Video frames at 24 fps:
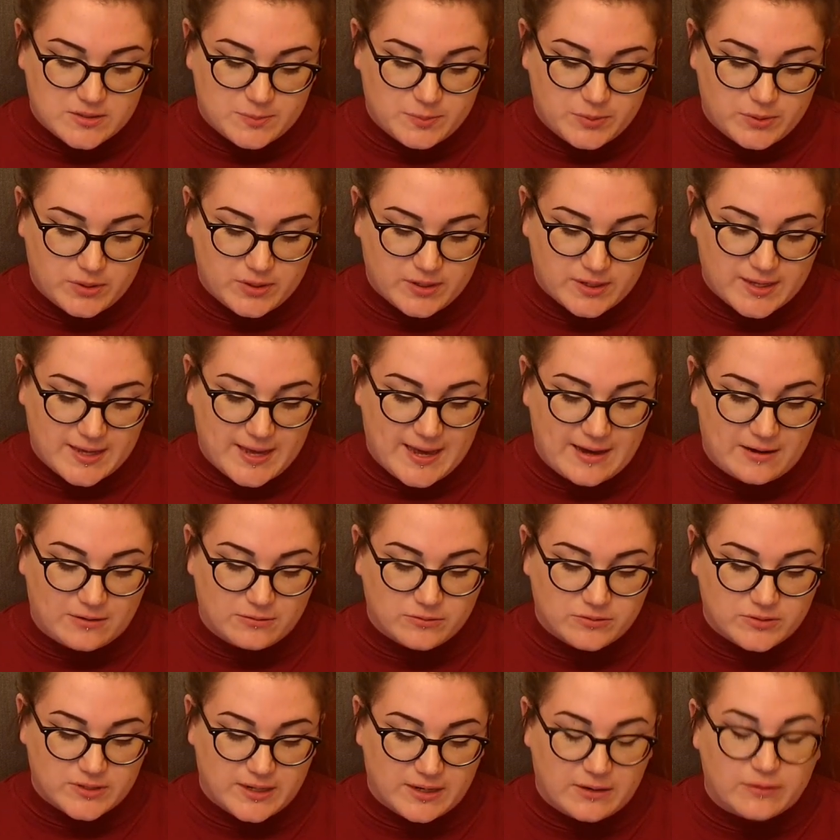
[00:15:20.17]
put a
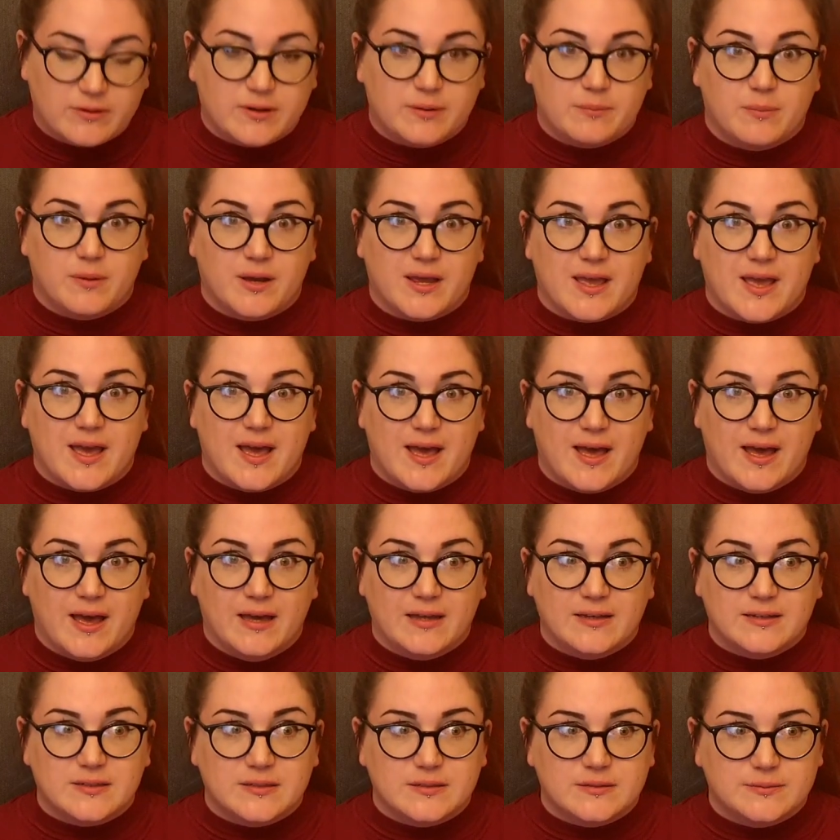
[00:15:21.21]
countdown in my
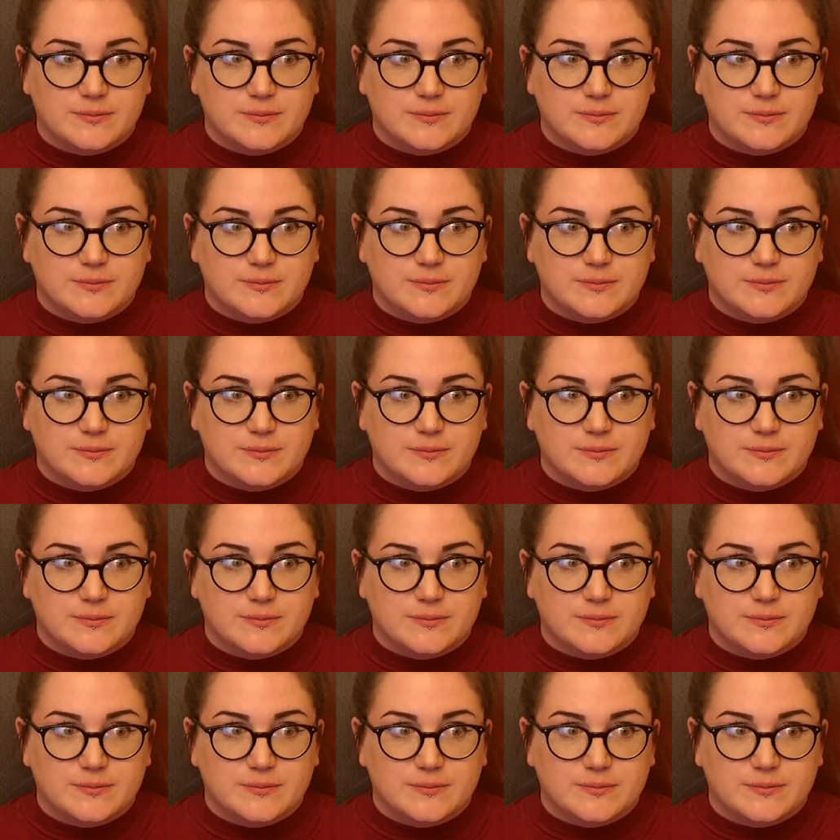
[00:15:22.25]
head